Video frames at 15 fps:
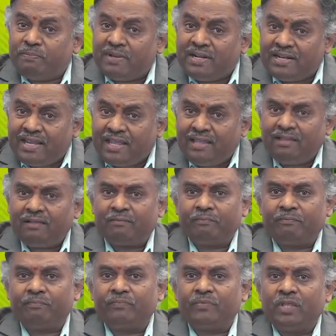building,
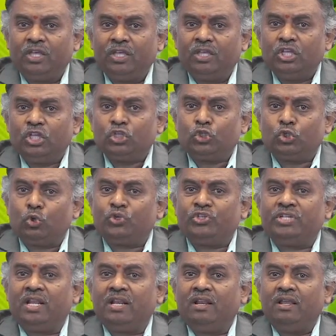
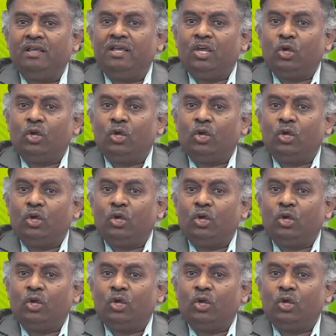social